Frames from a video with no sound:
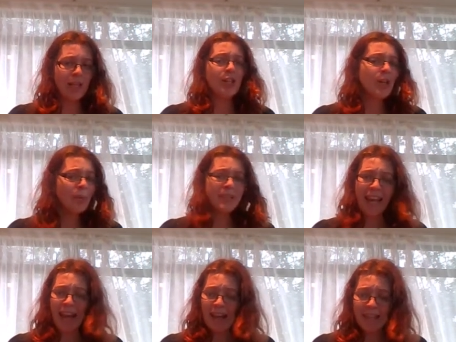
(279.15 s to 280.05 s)
No one
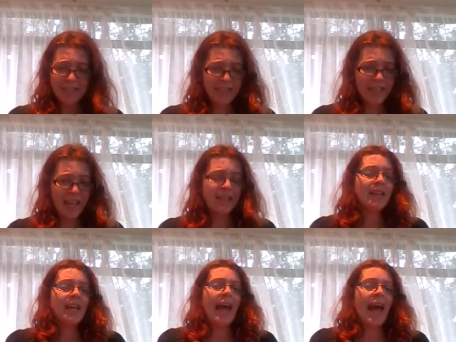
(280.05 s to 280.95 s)
can understand
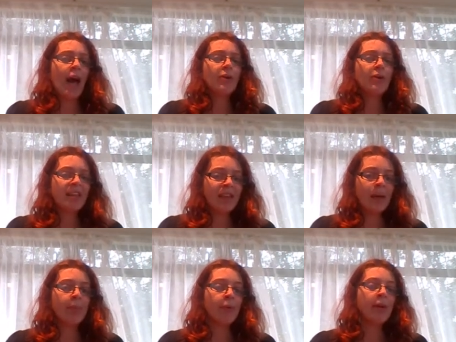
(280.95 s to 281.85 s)
how to get to
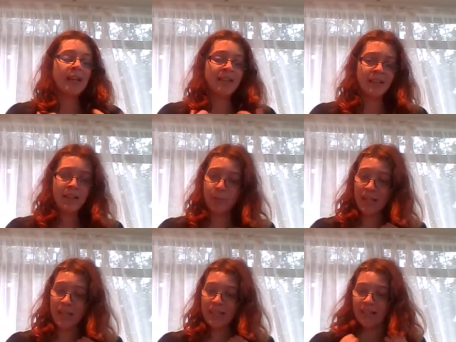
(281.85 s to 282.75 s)
that point until they've
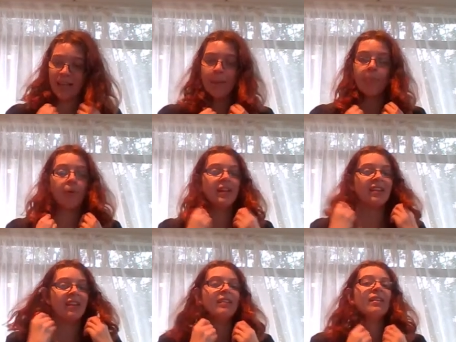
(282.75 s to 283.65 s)
been to that point
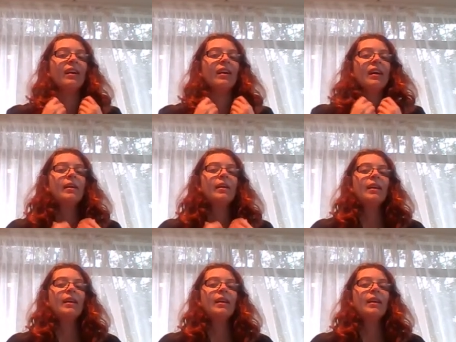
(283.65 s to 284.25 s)
in time.